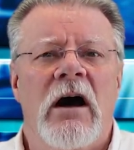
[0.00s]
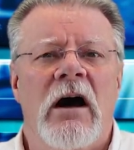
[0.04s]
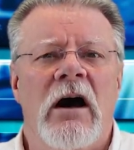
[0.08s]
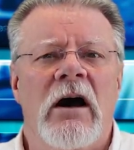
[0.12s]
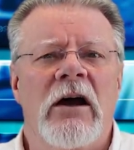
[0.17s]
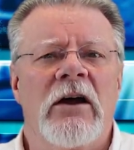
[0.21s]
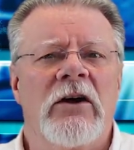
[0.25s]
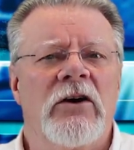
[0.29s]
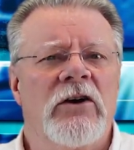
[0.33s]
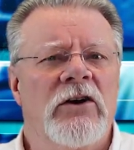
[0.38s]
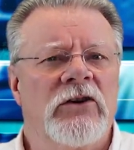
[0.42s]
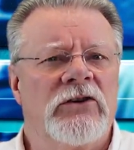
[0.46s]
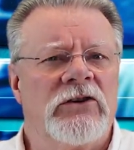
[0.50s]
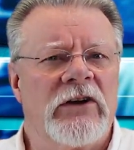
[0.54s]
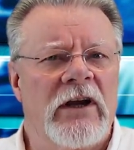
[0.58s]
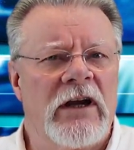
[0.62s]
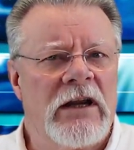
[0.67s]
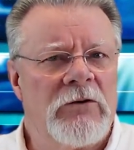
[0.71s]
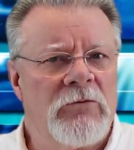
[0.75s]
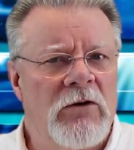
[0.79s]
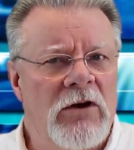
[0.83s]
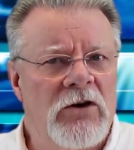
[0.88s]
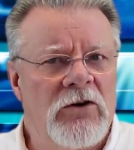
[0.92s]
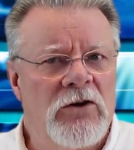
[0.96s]
I urge
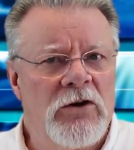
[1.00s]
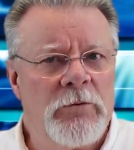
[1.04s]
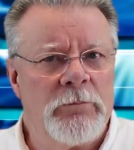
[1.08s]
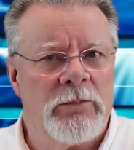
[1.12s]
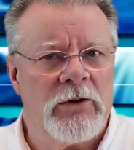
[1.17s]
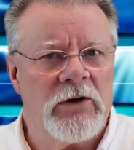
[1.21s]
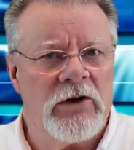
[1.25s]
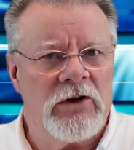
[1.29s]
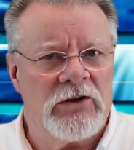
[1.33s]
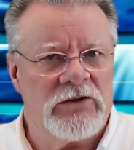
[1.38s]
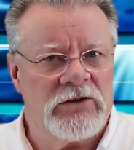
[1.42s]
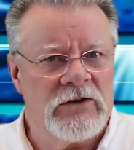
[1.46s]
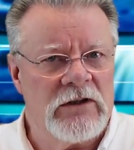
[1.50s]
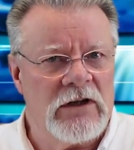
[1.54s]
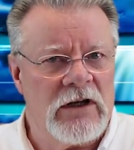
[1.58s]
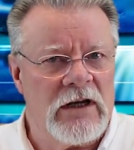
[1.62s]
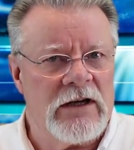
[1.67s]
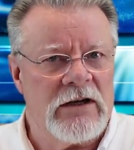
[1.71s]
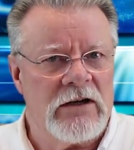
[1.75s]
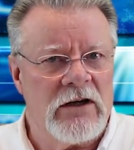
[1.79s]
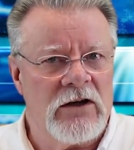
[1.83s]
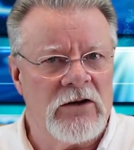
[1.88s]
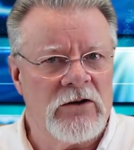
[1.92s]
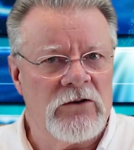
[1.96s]
anyone who
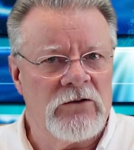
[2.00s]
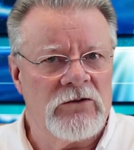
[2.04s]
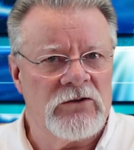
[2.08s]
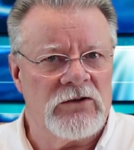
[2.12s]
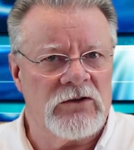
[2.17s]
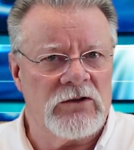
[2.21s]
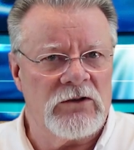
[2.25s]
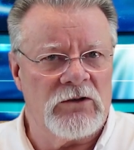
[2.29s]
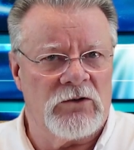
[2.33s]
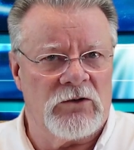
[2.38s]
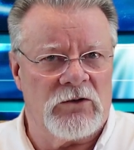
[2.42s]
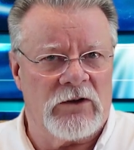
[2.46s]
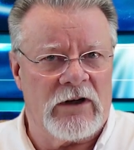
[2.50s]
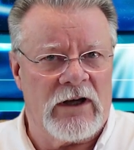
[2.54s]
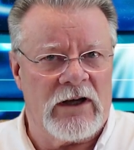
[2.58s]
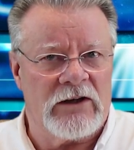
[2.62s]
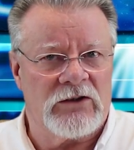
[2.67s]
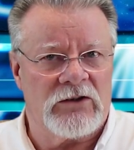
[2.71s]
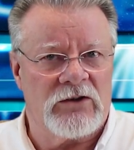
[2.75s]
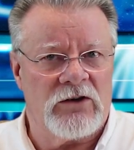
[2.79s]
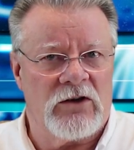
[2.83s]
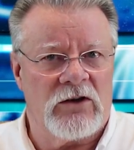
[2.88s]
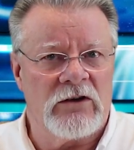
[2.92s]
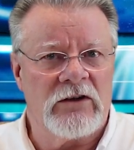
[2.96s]
personally knows or
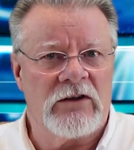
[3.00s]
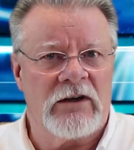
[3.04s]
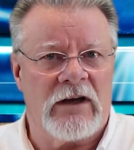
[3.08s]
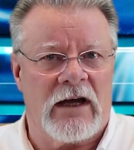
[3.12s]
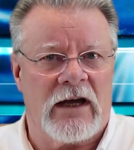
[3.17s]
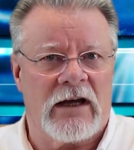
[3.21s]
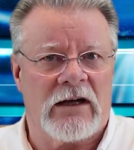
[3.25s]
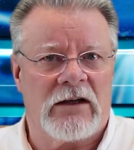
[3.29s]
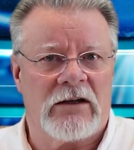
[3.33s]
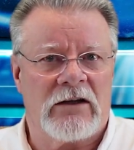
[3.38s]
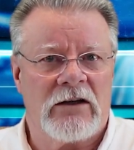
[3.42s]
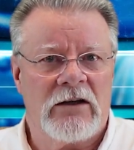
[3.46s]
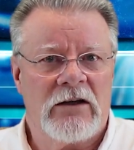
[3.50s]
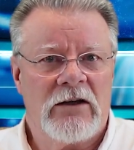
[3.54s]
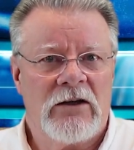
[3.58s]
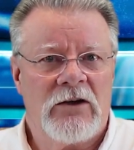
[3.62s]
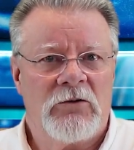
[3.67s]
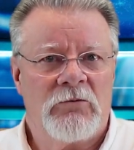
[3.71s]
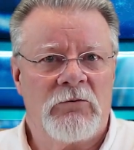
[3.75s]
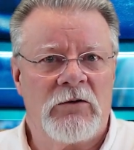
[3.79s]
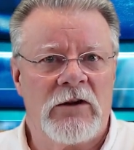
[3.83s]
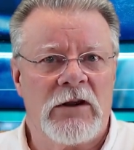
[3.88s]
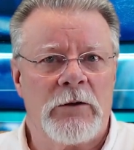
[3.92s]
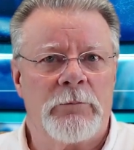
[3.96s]
has contact
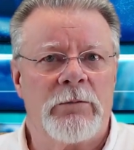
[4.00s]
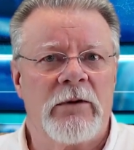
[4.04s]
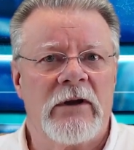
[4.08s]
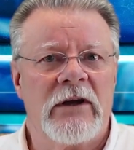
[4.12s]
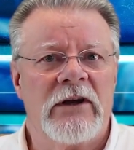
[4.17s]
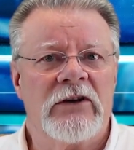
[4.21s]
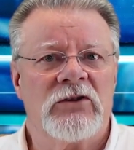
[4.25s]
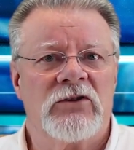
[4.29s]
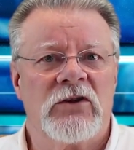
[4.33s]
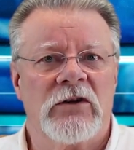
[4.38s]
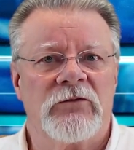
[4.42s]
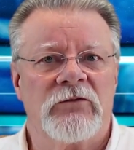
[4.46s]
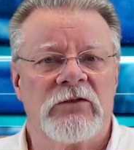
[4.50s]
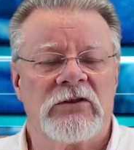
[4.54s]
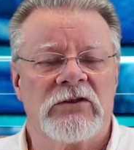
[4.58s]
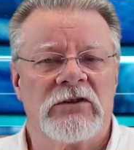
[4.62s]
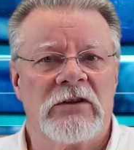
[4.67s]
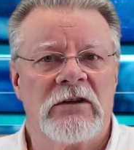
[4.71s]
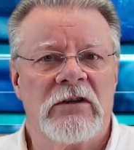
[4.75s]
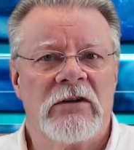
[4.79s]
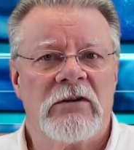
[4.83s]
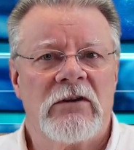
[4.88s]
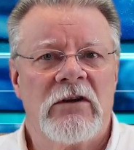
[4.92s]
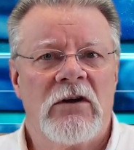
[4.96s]
with a police
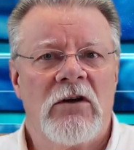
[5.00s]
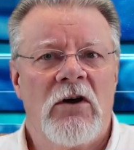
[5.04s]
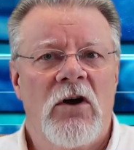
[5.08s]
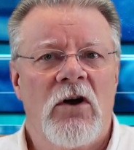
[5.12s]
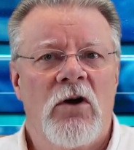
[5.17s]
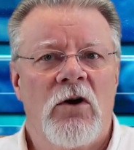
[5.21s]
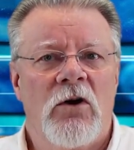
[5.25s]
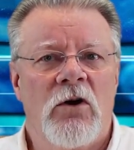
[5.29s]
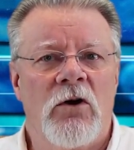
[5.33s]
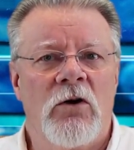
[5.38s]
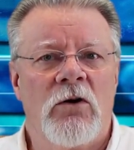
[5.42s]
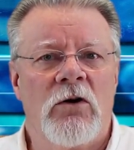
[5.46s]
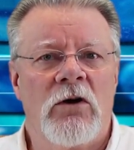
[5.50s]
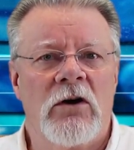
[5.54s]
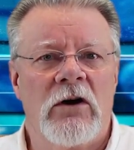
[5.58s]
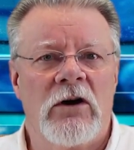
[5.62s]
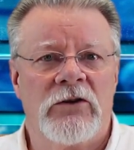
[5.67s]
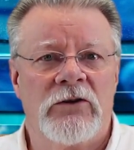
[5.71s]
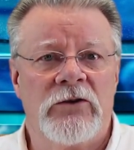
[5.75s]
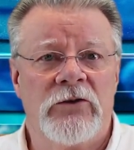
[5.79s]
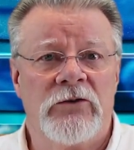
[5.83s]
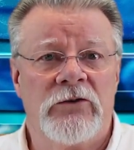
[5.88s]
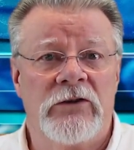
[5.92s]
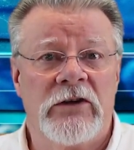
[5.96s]
officer, or a
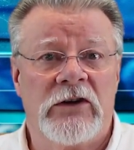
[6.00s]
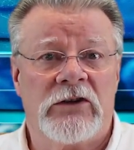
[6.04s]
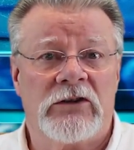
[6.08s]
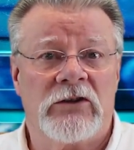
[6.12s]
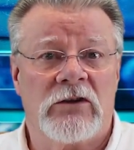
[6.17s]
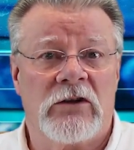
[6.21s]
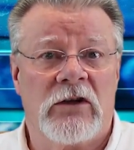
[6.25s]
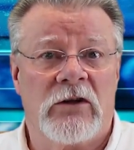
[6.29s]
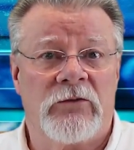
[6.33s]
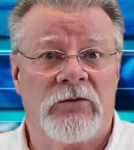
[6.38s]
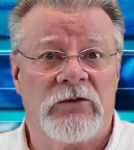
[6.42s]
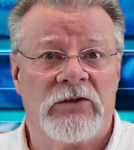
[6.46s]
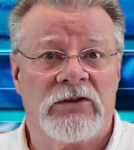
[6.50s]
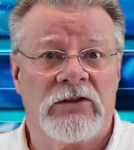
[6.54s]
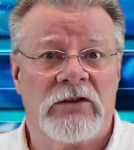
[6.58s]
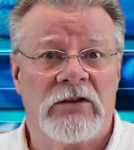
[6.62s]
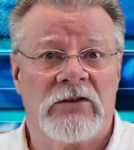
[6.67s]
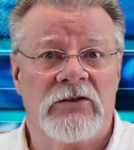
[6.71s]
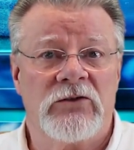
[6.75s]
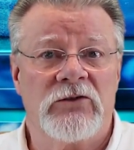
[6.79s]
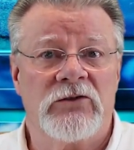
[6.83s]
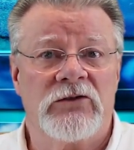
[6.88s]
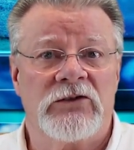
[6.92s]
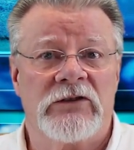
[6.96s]
judicial officer
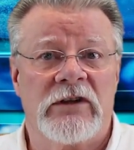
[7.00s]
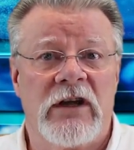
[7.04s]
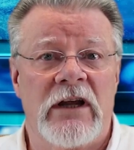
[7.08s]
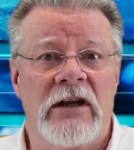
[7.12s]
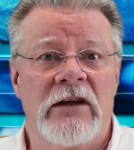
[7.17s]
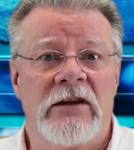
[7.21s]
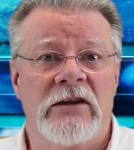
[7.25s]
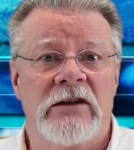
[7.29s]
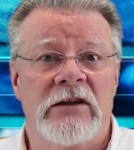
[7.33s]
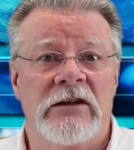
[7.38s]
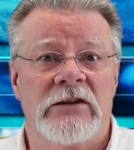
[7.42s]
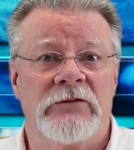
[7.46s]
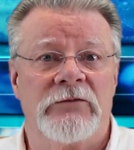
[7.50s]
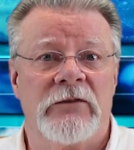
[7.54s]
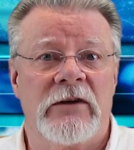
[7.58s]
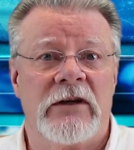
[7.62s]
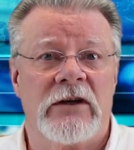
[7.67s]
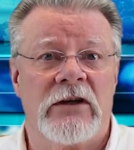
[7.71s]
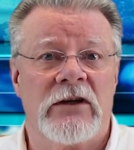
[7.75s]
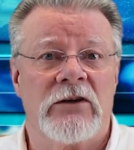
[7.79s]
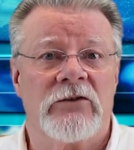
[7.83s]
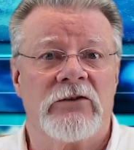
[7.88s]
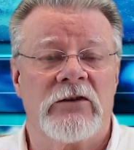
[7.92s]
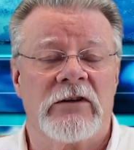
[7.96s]
to send this
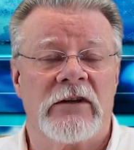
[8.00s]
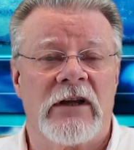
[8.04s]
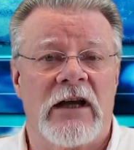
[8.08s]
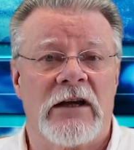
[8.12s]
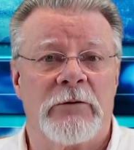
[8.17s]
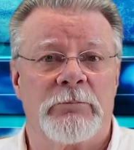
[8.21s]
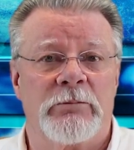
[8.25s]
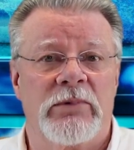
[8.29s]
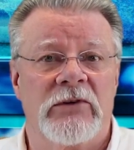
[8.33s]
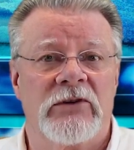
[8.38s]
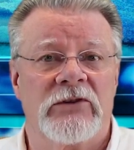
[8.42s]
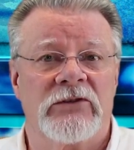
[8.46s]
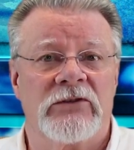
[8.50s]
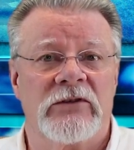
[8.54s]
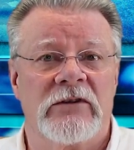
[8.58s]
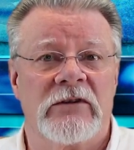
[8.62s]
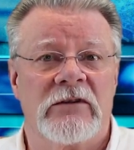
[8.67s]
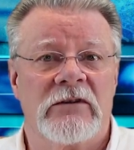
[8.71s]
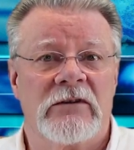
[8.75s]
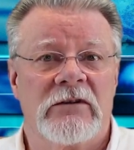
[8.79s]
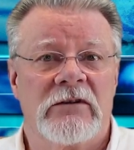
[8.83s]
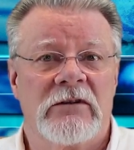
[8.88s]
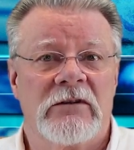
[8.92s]
video to that person.